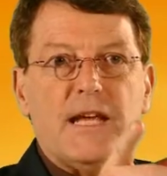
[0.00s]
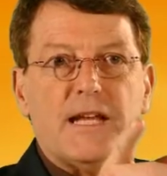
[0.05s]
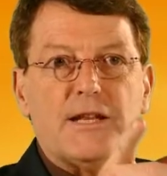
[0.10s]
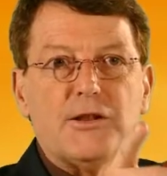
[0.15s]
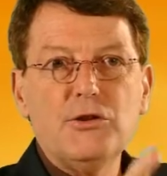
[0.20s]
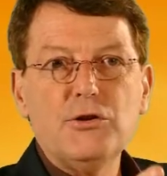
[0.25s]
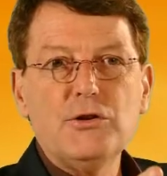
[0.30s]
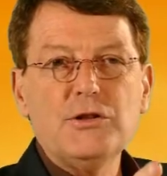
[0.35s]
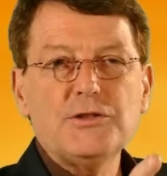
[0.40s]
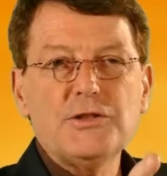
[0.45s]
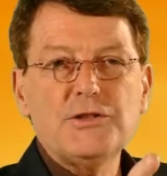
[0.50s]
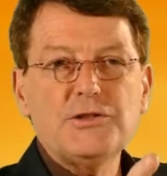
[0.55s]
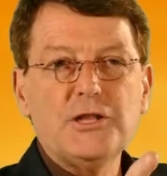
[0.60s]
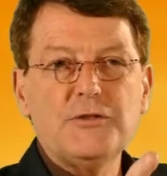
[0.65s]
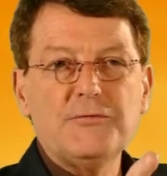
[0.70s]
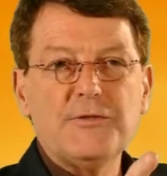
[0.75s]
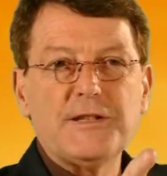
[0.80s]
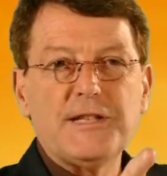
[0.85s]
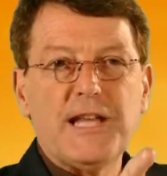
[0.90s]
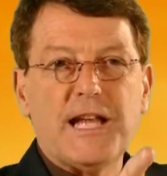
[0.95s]
And look at
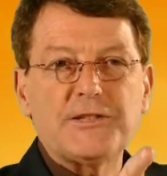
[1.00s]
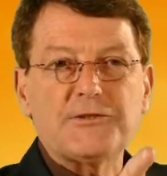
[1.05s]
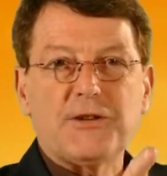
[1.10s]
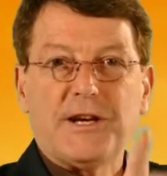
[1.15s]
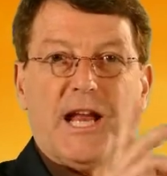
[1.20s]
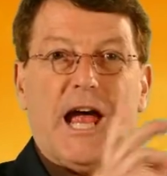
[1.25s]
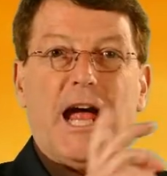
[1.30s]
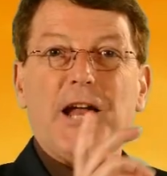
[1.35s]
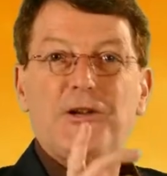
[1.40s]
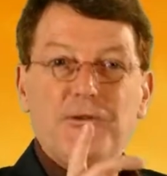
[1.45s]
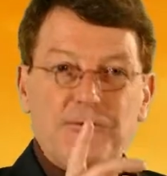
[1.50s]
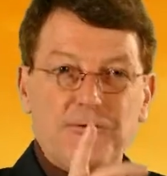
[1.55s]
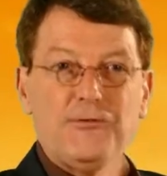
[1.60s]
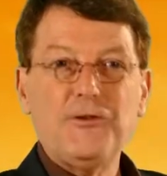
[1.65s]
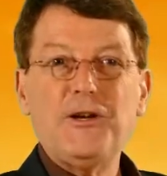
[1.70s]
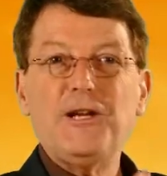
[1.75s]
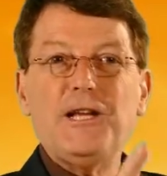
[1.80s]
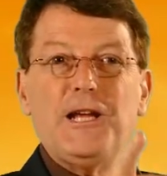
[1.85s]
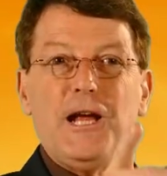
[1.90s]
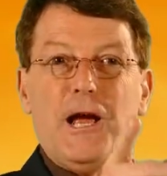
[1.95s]
yourself in that screen. And you're
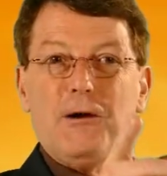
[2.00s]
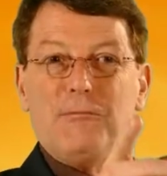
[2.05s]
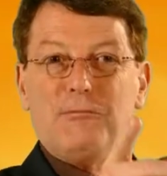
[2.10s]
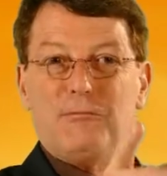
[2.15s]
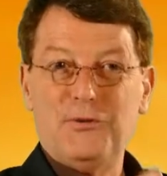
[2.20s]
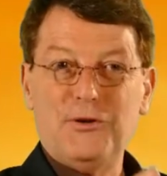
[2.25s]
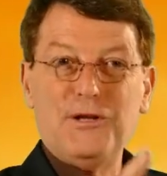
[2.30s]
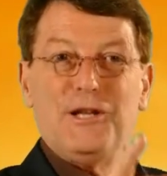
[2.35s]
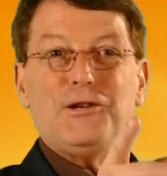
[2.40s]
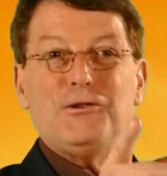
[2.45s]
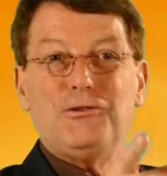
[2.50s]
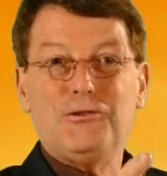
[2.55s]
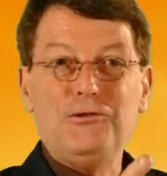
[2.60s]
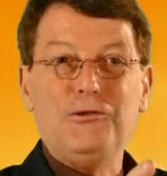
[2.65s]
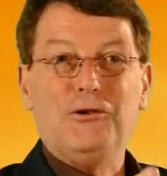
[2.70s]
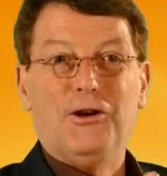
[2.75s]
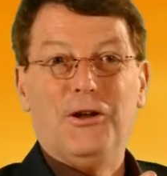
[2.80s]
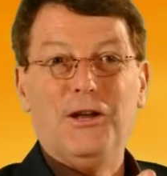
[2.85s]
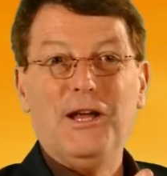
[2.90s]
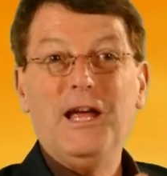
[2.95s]
feeling pretty
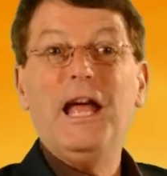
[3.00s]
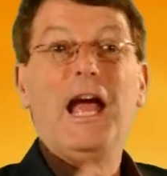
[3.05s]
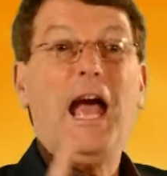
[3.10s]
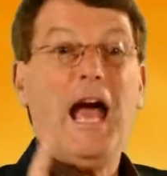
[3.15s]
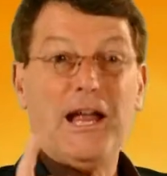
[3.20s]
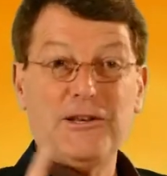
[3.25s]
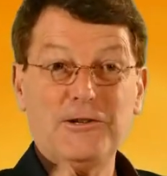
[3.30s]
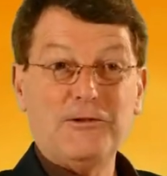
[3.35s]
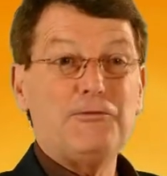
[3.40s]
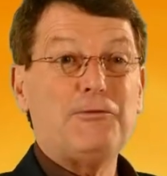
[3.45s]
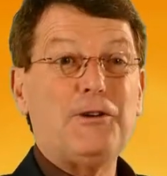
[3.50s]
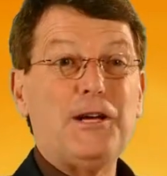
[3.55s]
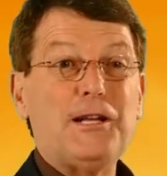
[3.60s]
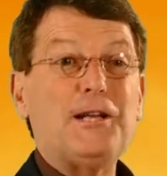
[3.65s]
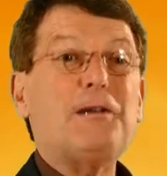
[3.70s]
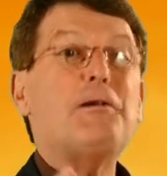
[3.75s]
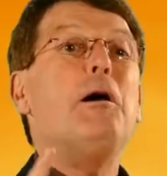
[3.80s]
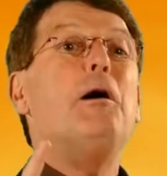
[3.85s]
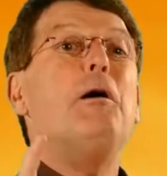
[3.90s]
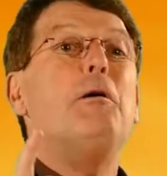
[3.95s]
good. And you're
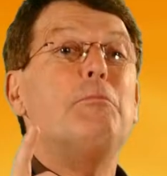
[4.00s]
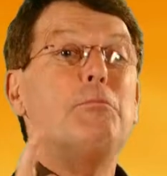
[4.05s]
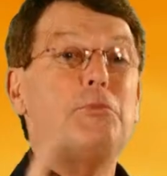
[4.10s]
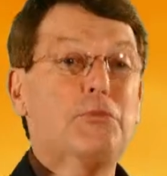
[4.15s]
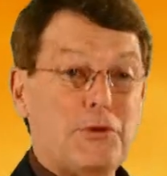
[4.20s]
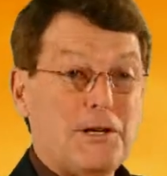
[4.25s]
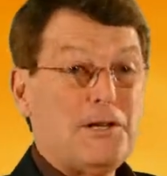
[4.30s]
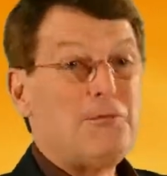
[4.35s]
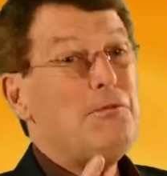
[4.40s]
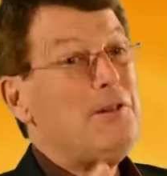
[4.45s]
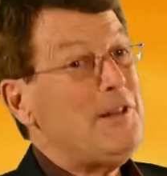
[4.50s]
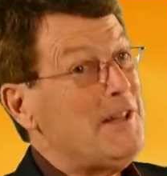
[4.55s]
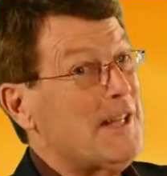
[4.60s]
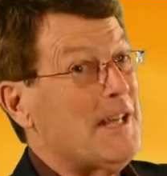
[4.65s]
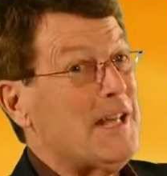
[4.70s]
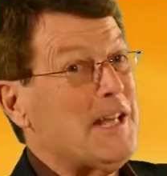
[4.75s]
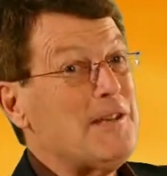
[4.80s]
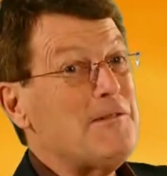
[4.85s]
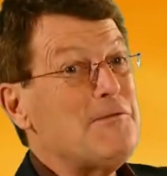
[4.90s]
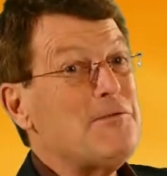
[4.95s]
feeling pretty
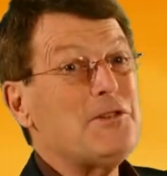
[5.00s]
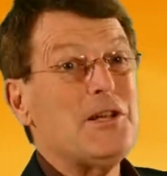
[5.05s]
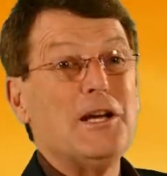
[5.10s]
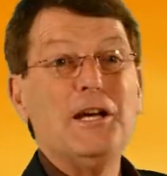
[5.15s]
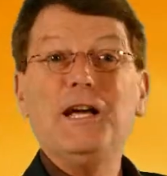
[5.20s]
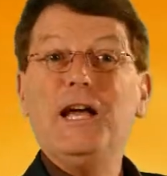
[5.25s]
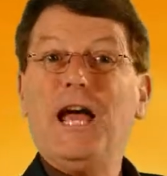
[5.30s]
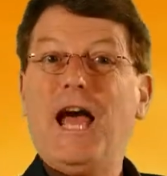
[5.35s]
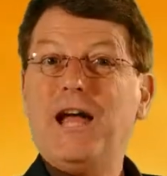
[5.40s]
relieved.